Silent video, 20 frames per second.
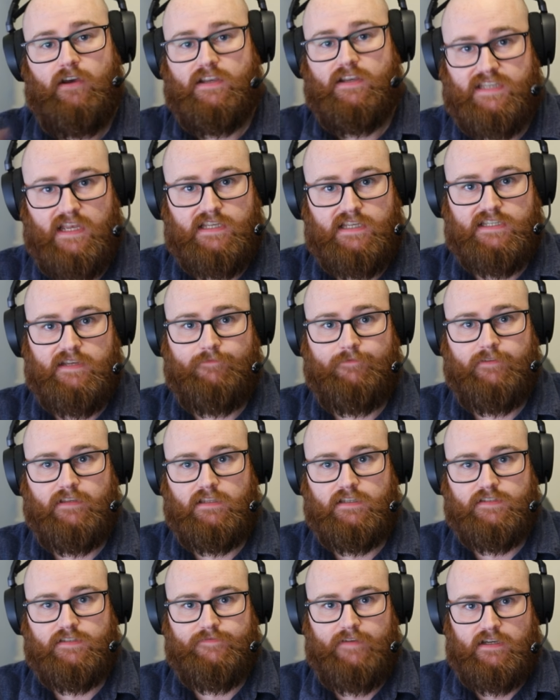say something
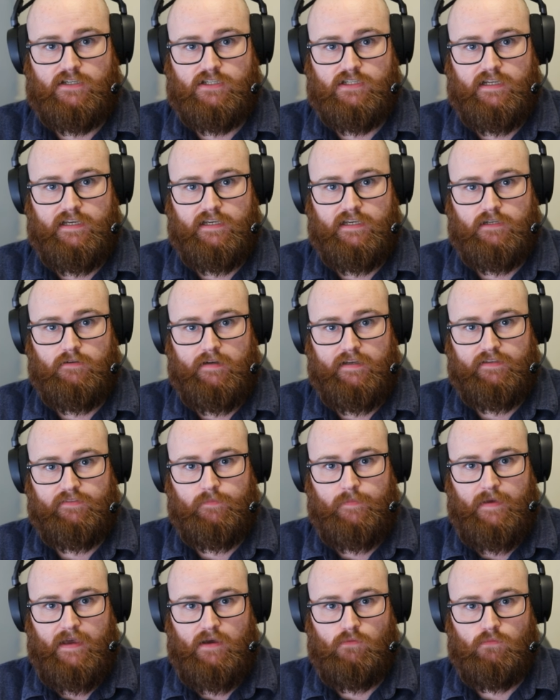that's factually incorrect
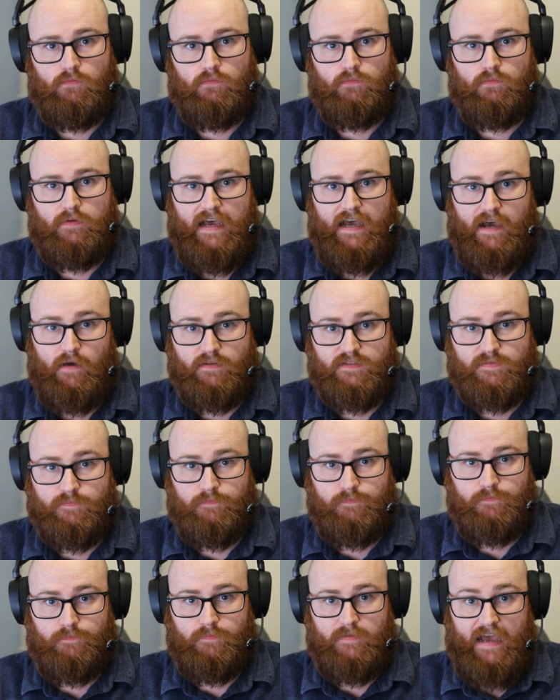about how it's
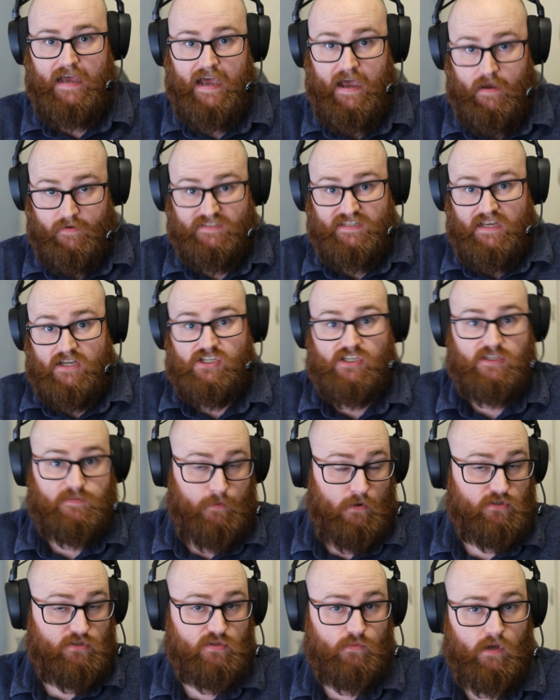actually
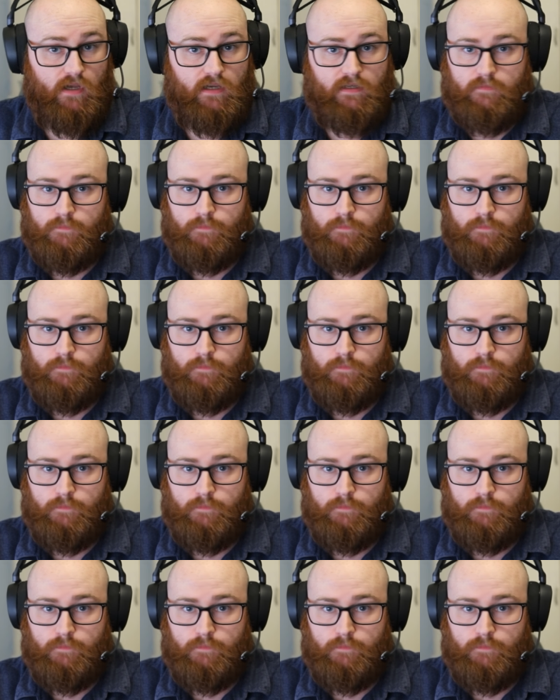supposed to work,